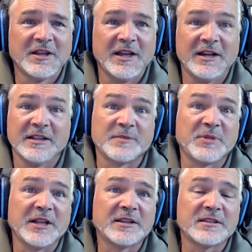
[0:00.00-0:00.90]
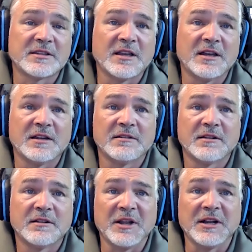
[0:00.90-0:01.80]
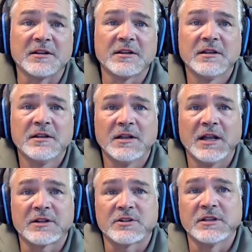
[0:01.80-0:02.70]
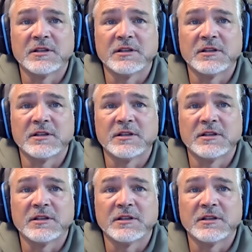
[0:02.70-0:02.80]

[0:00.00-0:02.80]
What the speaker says: And it's a plant that's threatened, actually.